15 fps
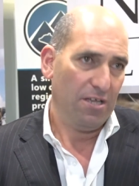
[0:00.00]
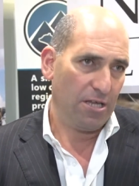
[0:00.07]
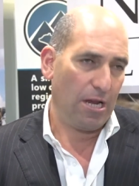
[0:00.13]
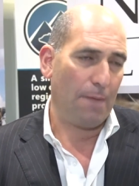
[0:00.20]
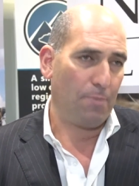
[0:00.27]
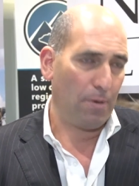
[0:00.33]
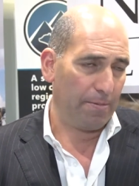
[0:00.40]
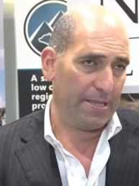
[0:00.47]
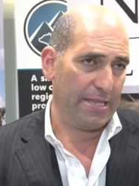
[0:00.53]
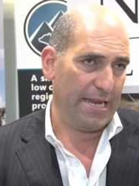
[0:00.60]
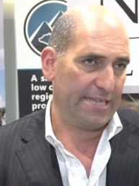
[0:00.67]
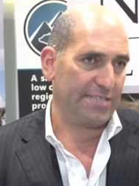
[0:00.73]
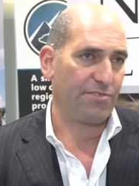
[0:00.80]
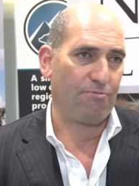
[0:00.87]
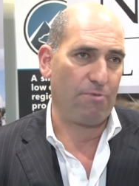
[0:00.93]
you know, probably the
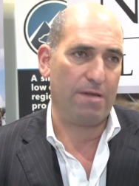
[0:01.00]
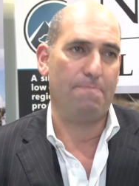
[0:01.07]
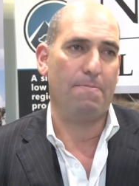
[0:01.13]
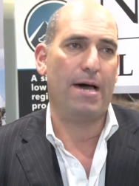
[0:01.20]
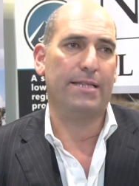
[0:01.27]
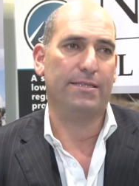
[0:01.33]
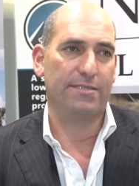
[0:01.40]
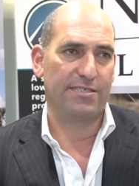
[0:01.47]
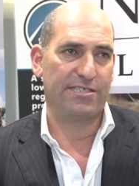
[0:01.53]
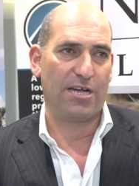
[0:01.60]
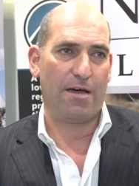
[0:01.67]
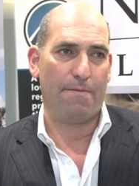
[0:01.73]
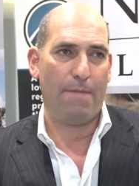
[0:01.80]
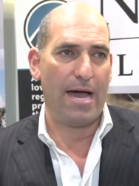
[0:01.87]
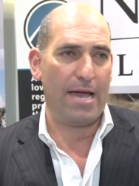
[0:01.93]
next three months.
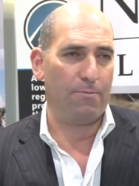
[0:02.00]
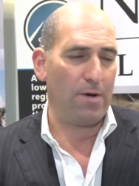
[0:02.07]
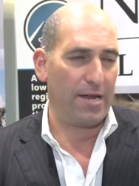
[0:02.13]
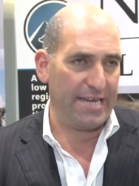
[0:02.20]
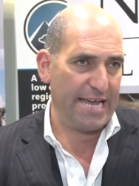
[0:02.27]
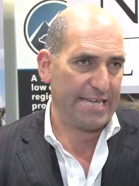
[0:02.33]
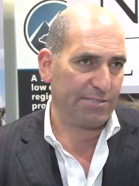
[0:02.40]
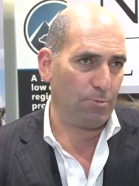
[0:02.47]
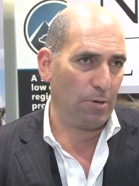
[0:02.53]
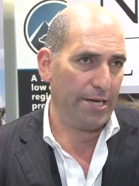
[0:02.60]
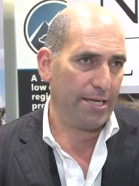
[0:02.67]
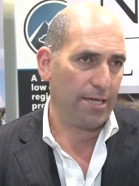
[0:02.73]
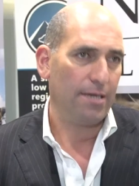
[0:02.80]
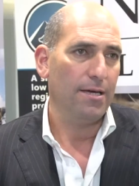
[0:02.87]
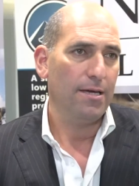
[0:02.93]
So main one next week,